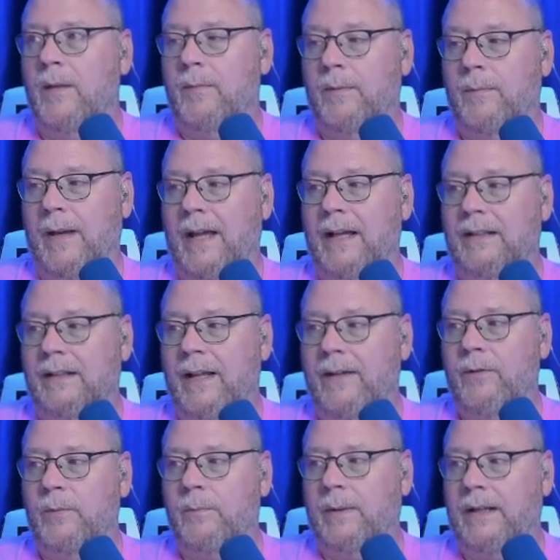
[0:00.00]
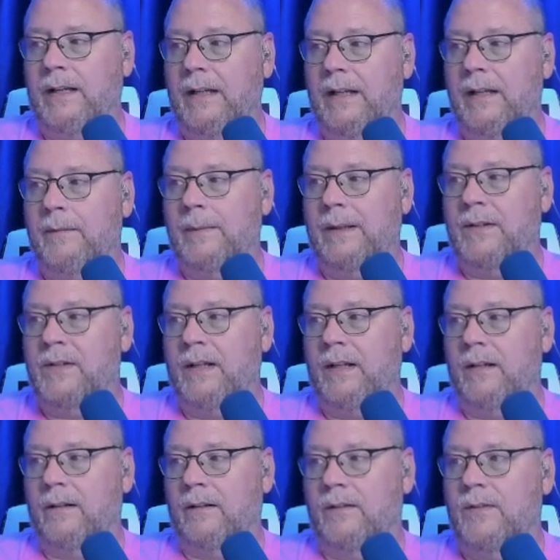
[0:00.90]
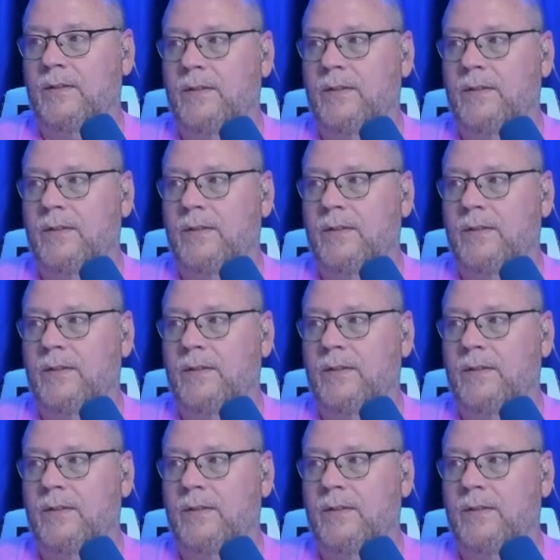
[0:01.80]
But by 11 p.m., it's here.